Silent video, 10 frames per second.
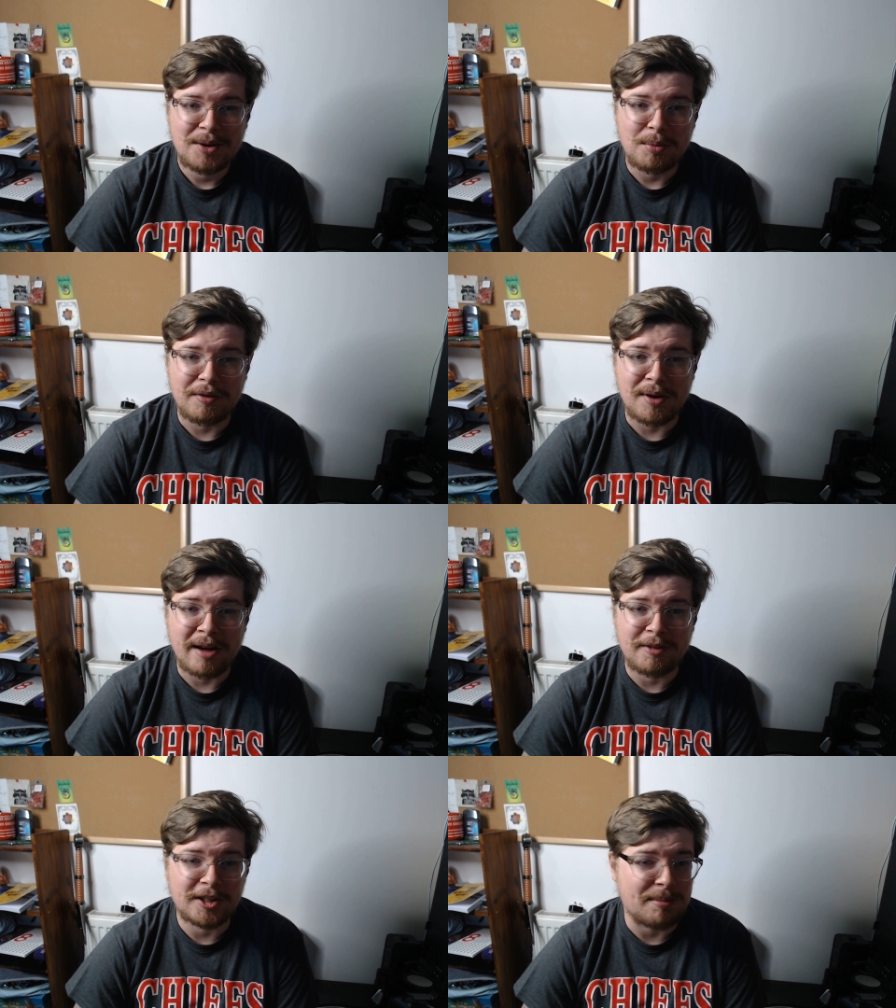where you
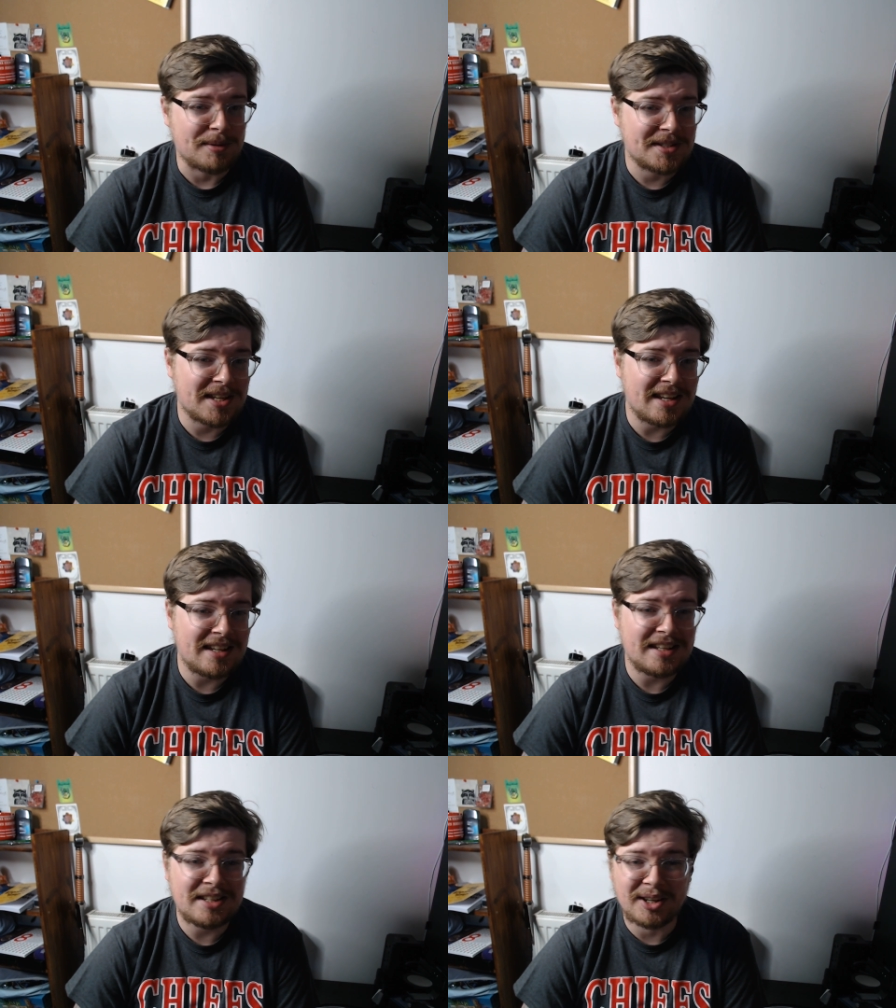have a cup of
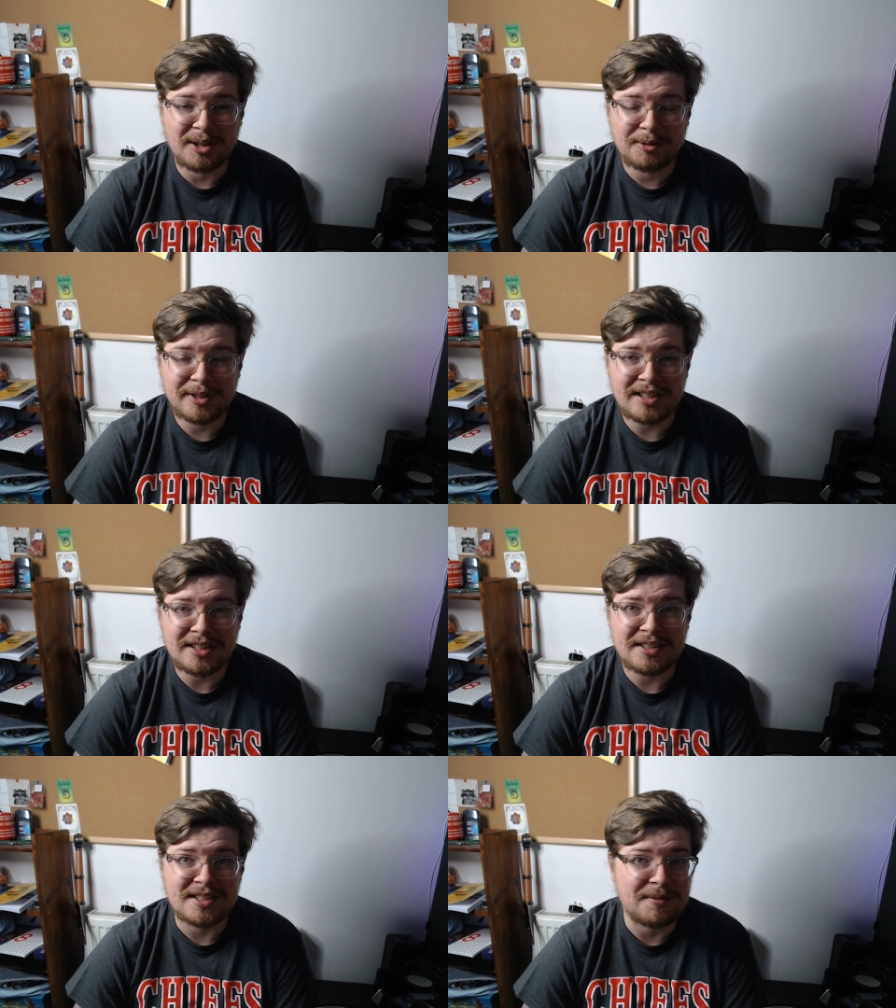tea,
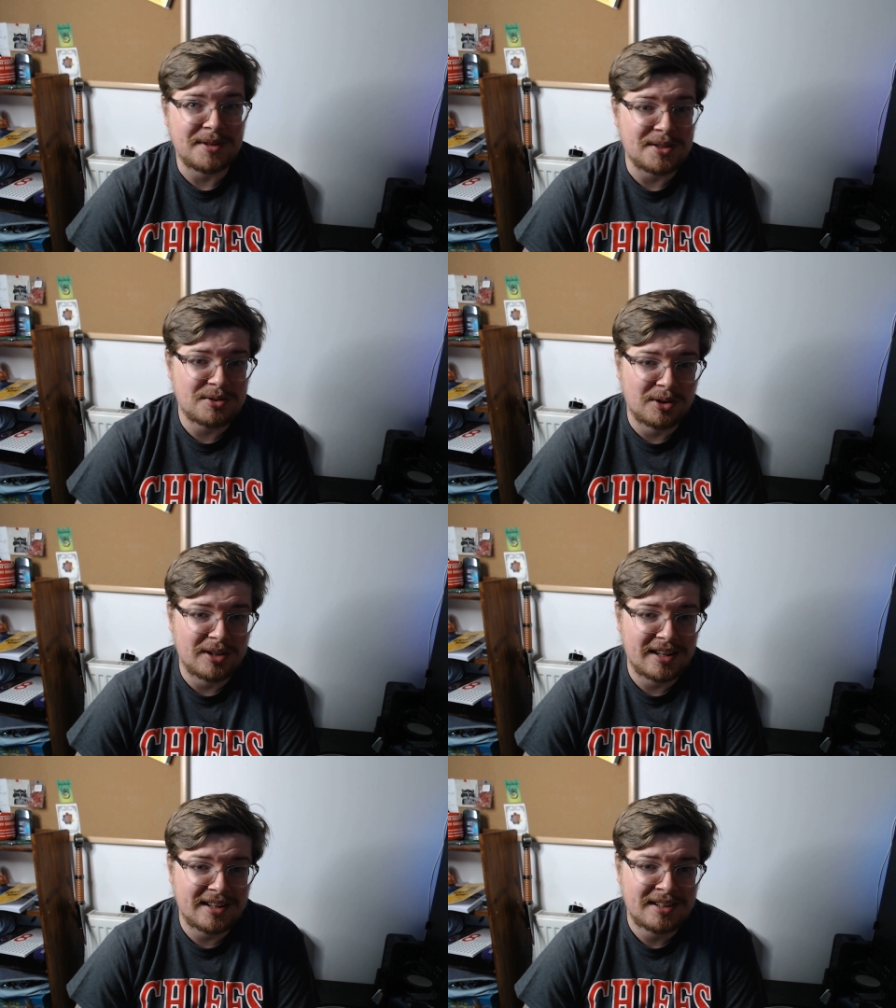coffee, something
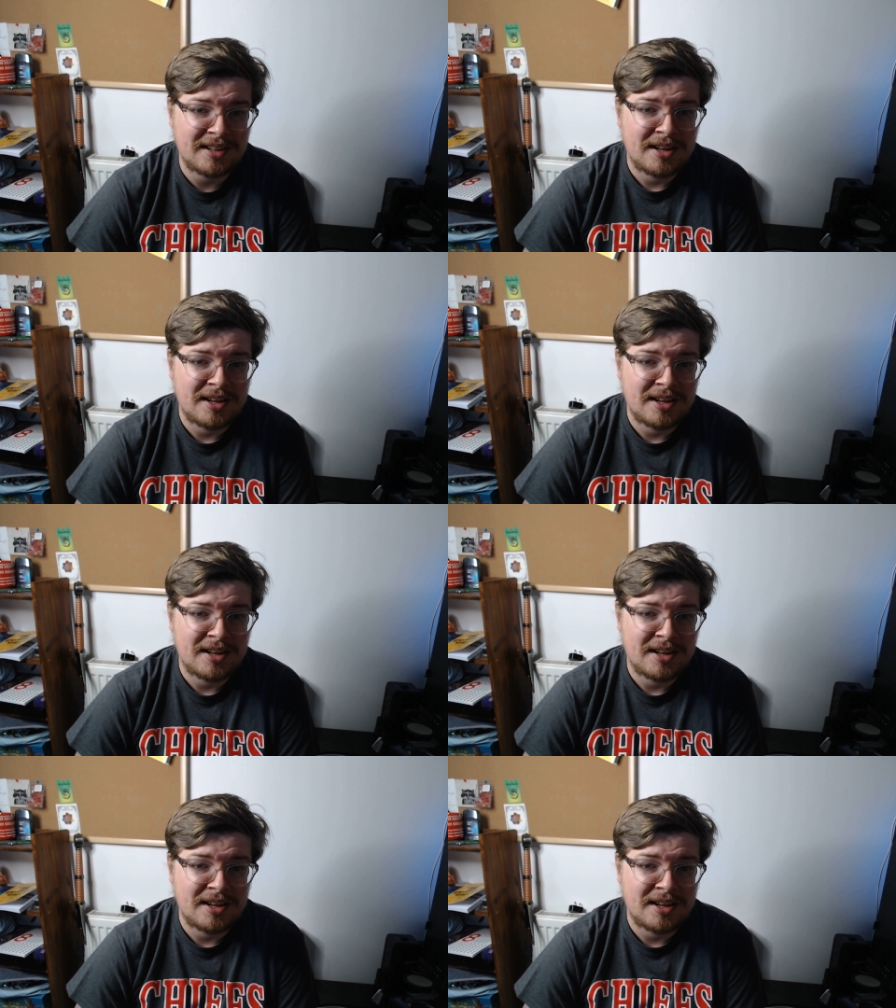stronger,